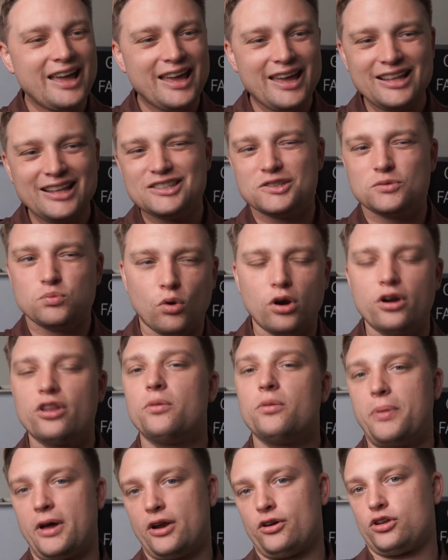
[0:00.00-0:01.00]
it's one of
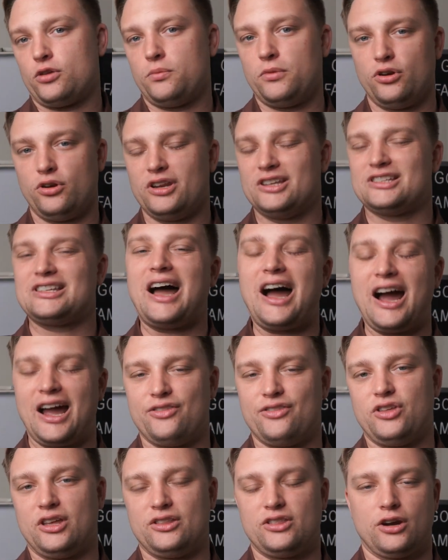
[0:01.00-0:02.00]
the better communities,
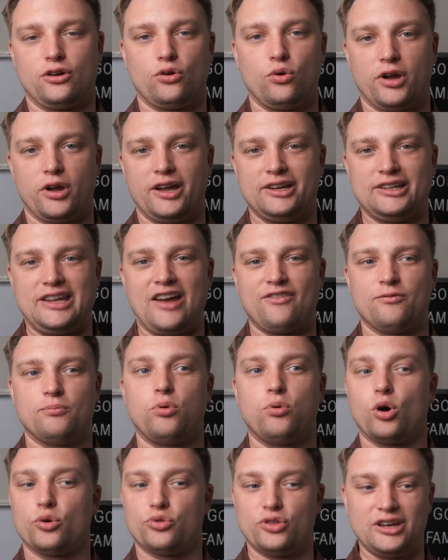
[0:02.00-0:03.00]
I think, that are going on Davenport.